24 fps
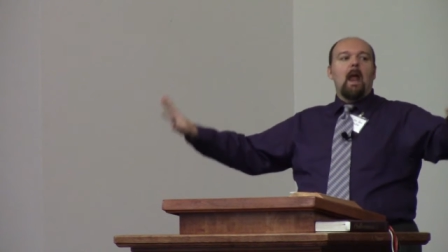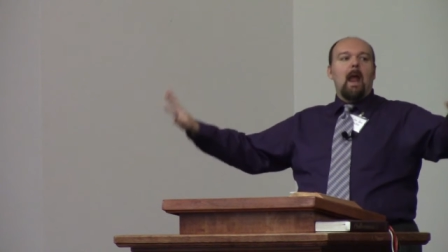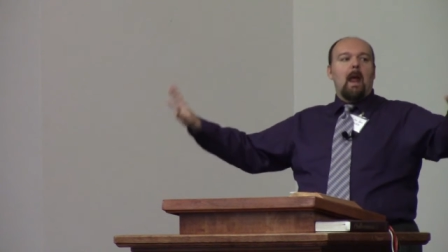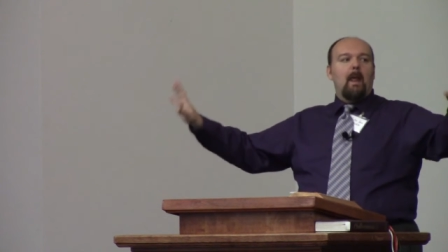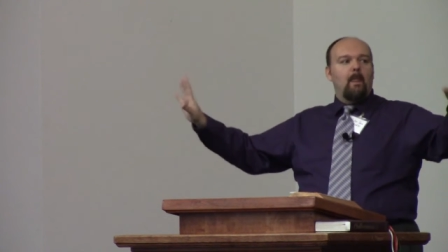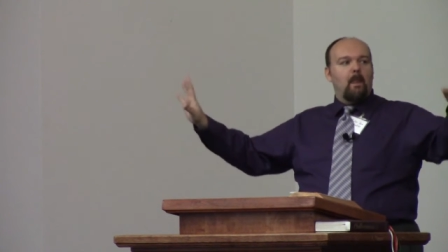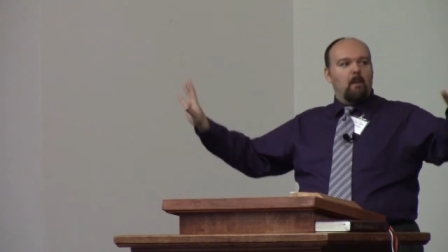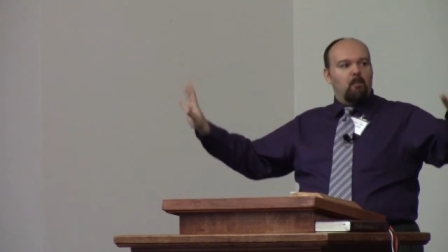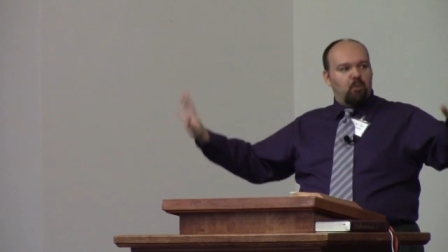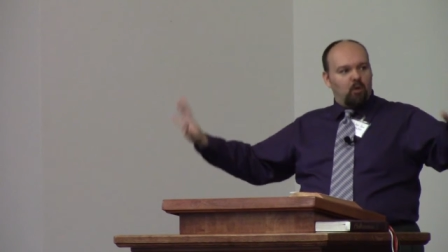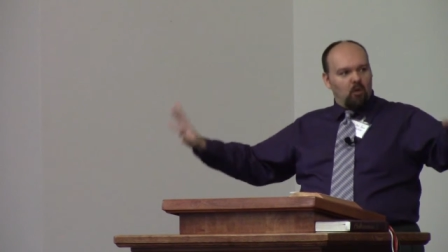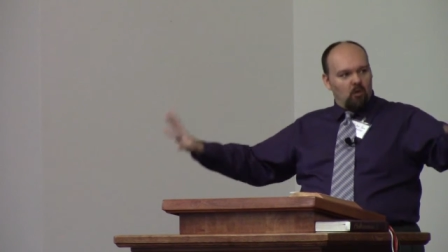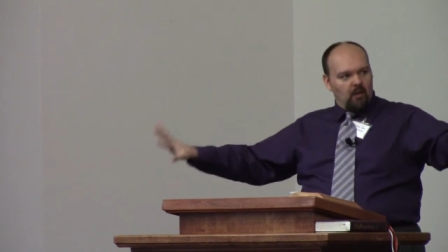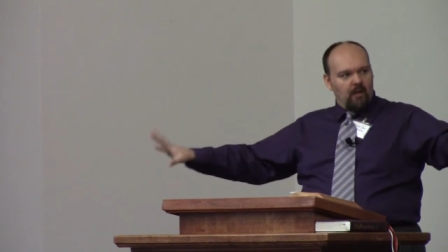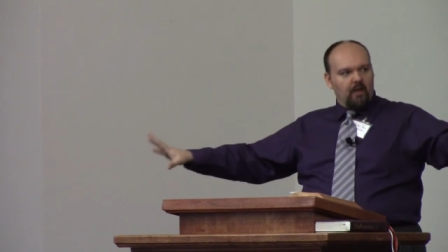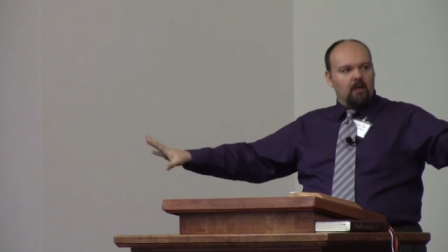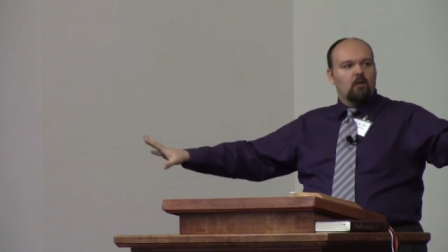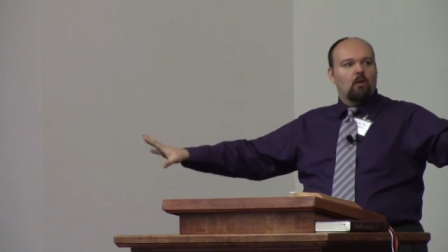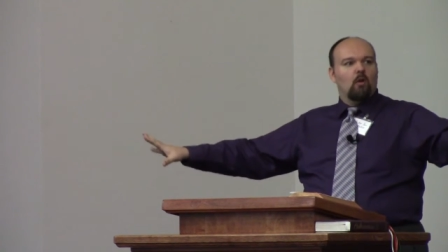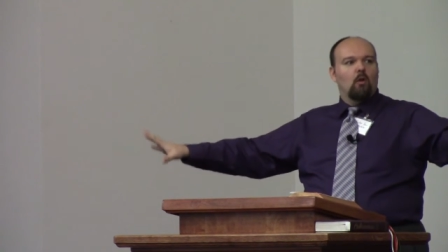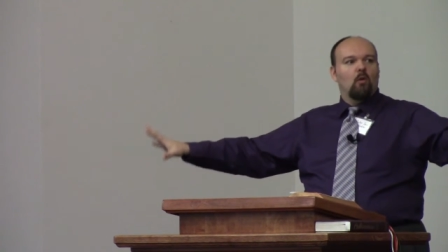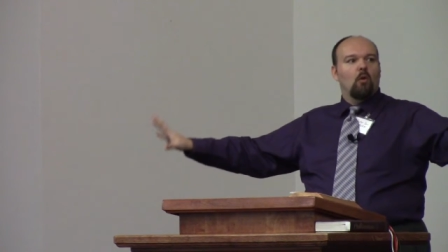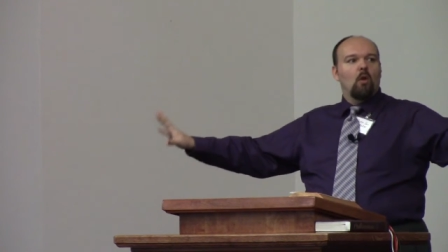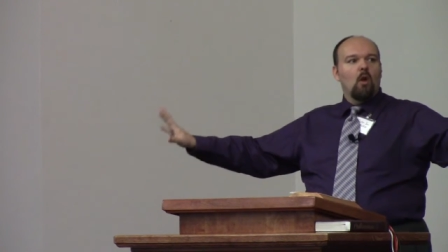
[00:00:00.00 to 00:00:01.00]
and the
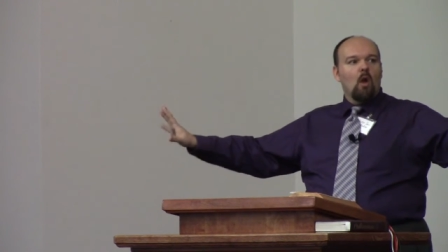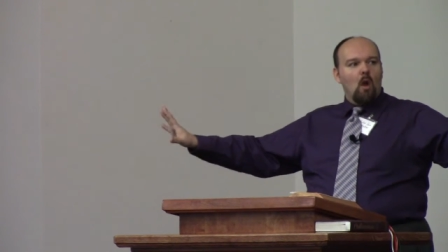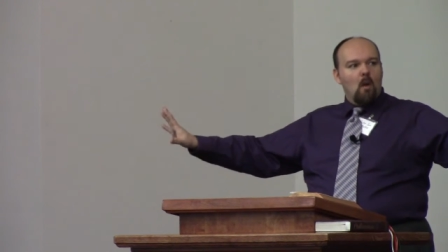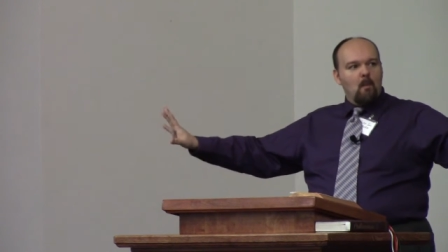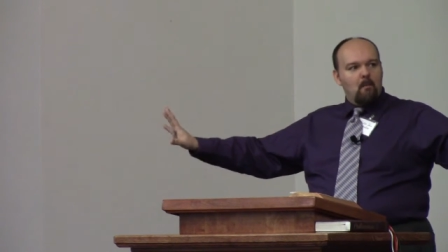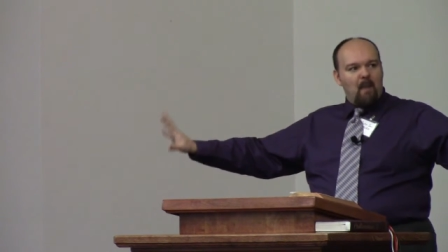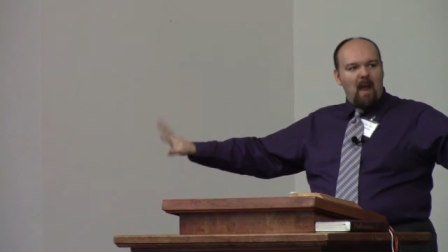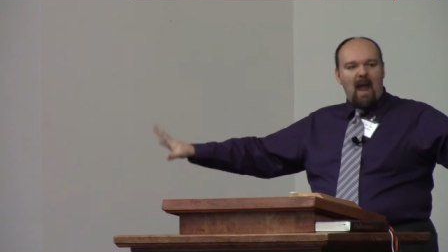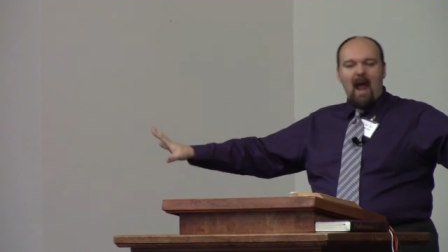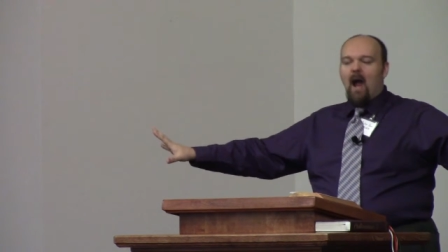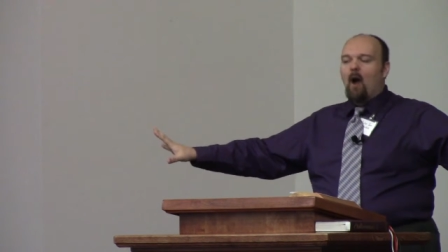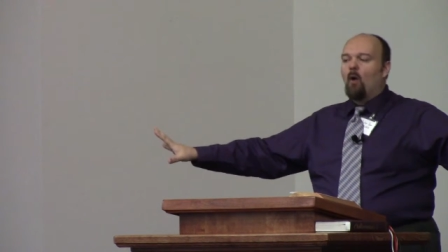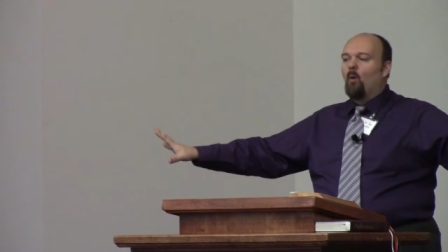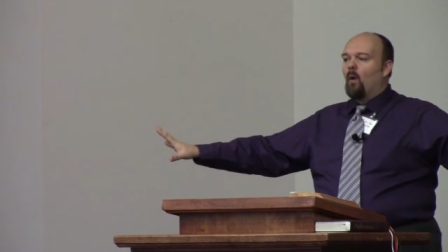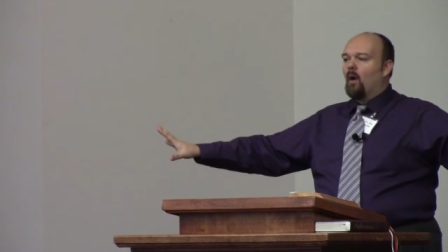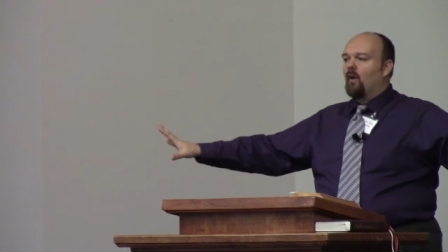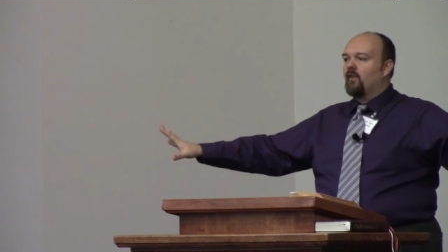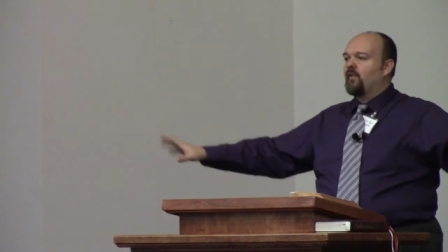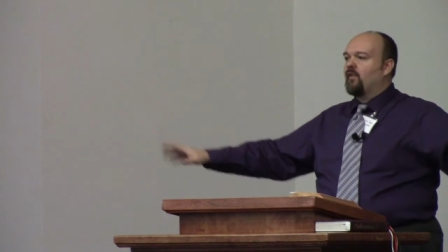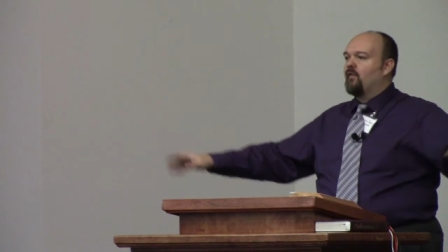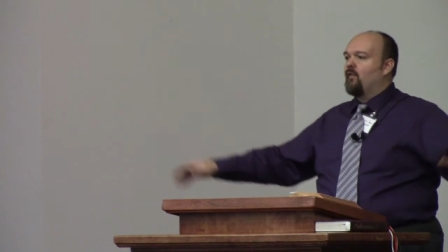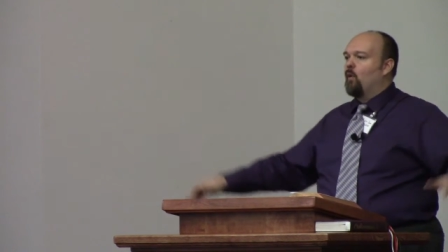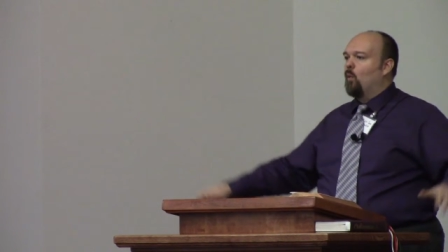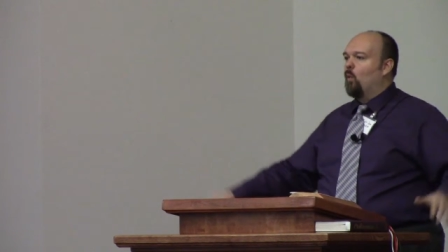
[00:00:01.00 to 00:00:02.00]
political
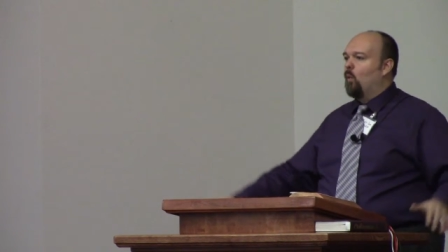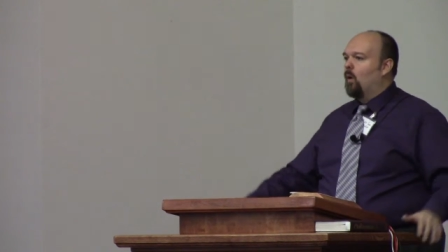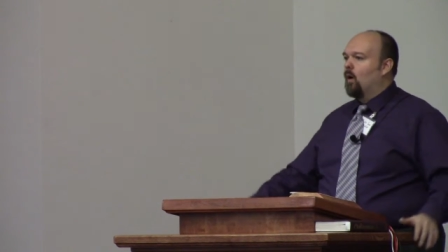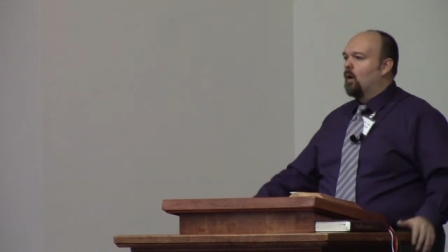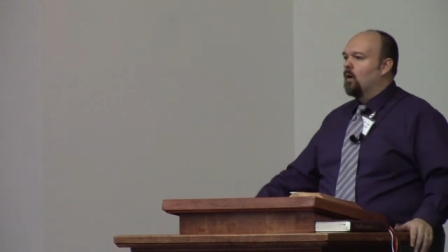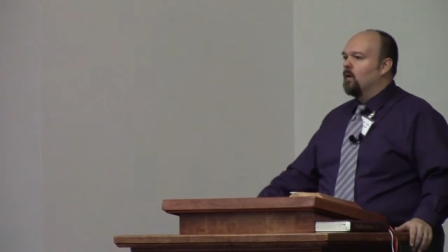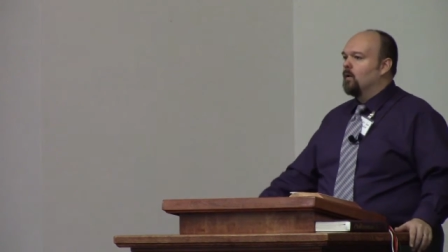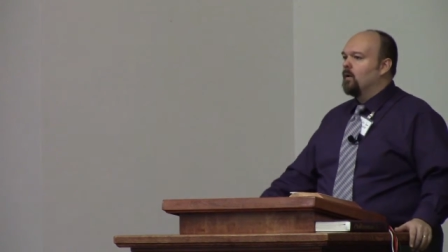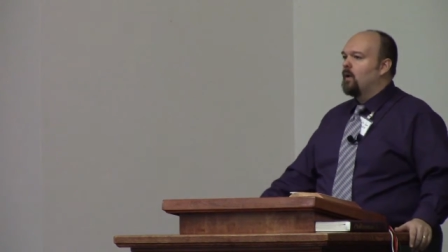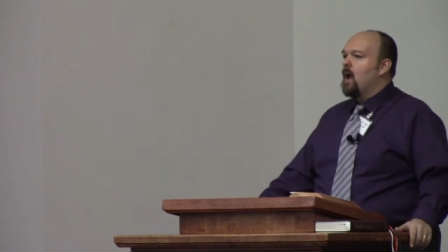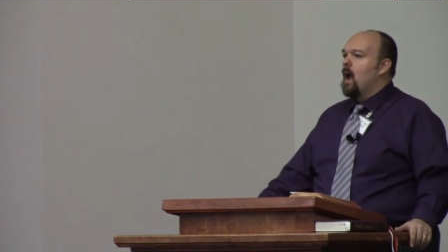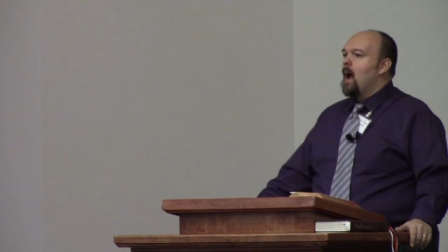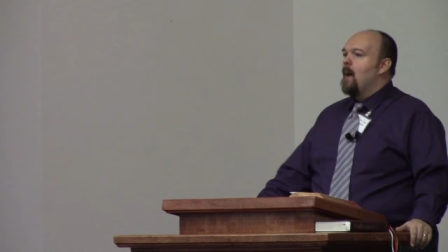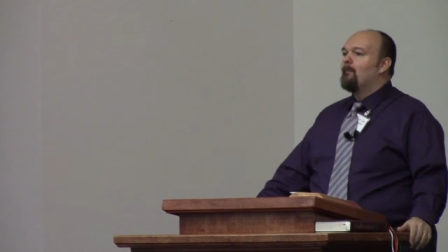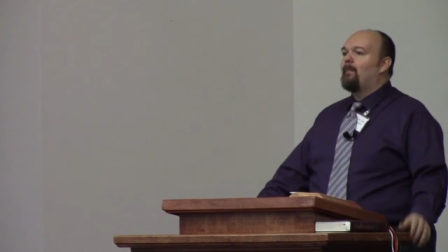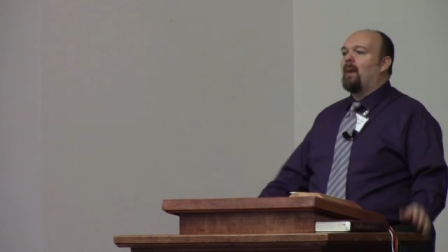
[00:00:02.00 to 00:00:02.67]
powers of the world